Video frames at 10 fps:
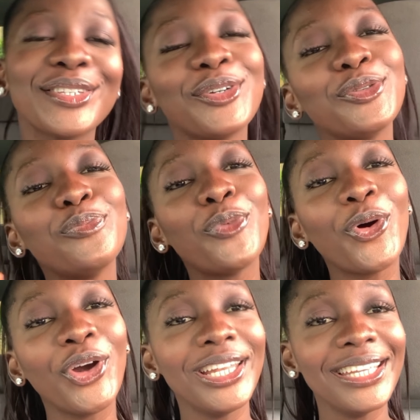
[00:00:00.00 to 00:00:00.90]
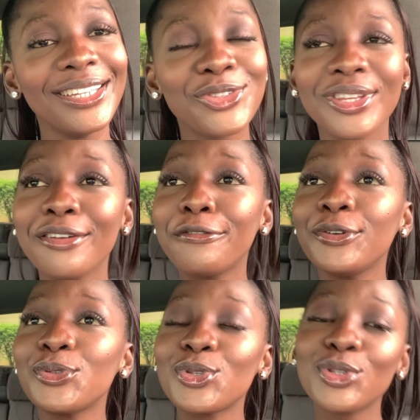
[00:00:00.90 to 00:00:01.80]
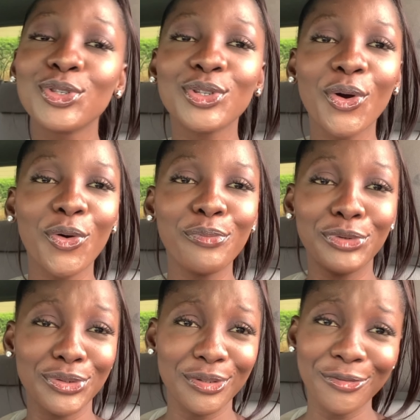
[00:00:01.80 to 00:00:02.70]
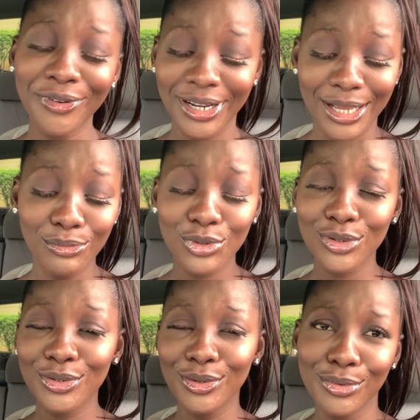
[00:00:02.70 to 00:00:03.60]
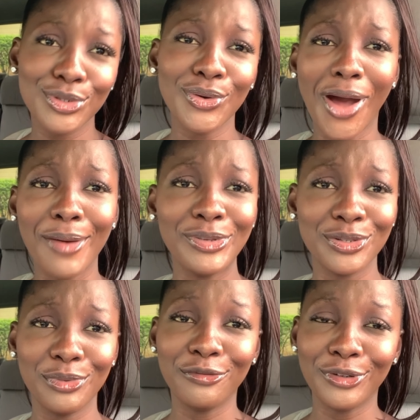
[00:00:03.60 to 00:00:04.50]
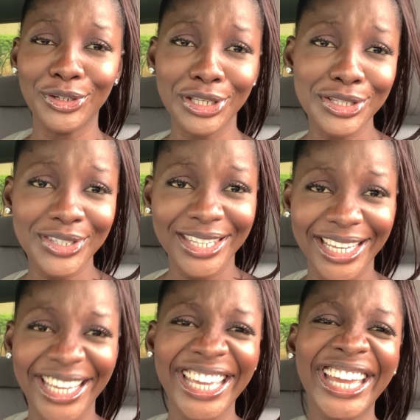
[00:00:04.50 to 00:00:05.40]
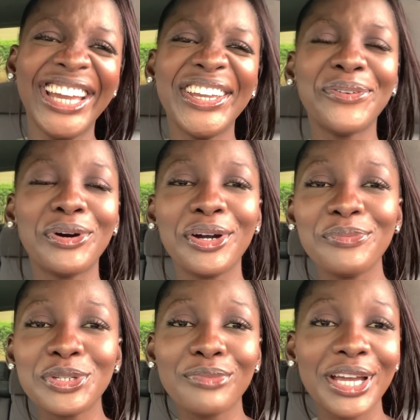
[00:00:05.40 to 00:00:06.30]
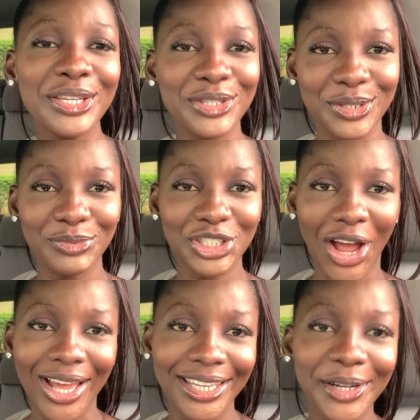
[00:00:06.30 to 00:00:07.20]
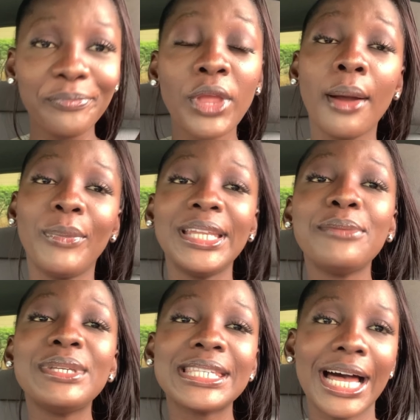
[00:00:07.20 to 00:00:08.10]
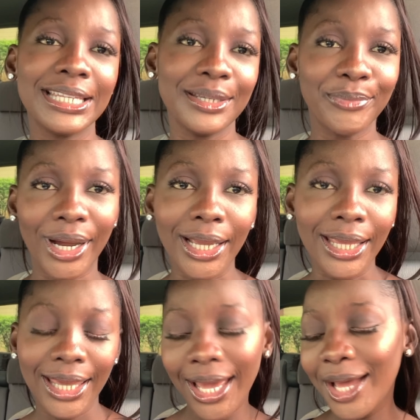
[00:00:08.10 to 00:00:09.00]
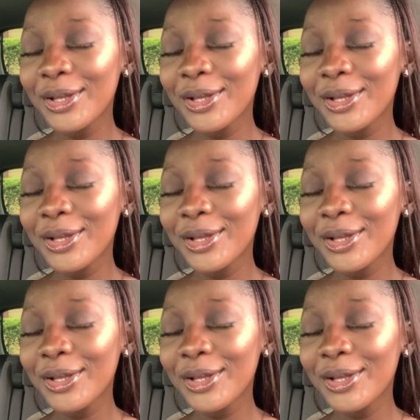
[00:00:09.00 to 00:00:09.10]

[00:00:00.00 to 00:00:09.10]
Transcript: good morning. Today feels so beautiful and I'm so happy to be vlogging today. You're welcome to my YouTube channel. My name is Adebanke.